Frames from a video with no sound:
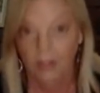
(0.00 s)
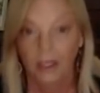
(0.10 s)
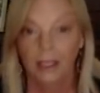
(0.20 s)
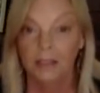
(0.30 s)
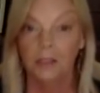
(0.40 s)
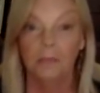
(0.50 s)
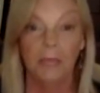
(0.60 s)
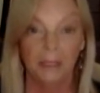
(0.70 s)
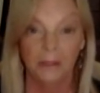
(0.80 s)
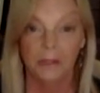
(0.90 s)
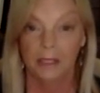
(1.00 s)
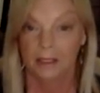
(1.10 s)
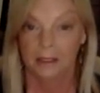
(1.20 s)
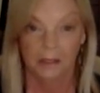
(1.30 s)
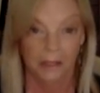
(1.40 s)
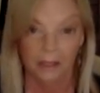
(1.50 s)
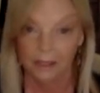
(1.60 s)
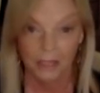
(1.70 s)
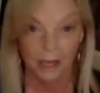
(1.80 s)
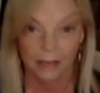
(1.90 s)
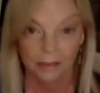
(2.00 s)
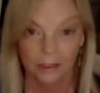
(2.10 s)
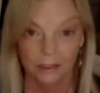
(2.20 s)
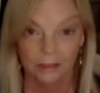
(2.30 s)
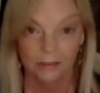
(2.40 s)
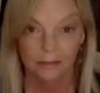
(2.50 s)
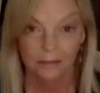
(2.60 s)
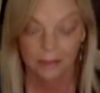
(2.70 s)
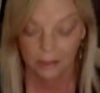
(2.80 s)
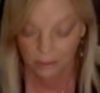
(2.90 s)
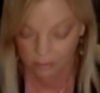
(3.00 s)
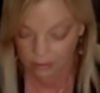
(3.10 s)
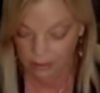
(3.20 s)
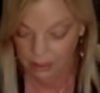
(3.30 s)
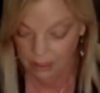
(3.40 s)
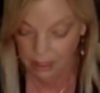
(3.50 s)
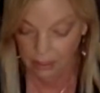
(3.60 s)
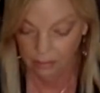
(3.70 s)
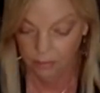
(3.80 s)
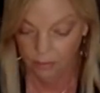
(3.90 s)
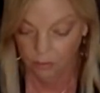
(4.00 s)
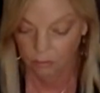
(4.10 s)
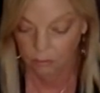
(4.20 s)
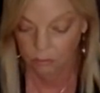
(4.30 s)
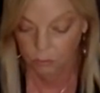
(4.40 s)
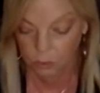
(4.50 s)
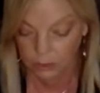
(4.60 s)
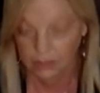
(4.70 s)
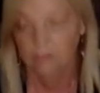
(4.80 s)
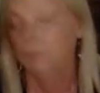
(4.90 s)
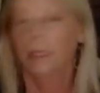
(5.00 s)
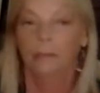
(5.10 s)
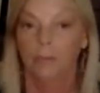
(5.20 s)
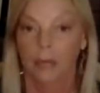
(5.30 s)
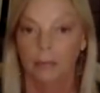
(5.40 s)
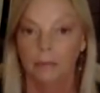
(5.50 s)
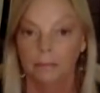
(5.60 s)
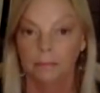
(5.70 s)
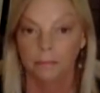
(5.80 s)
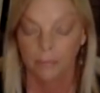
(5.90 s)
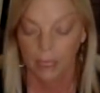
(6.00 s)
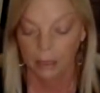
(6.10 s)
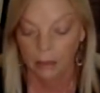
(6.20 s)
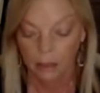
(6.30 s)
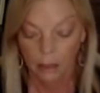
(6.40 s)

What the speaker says: demeanor isn't going to change. So he's headed for a really big problem. And,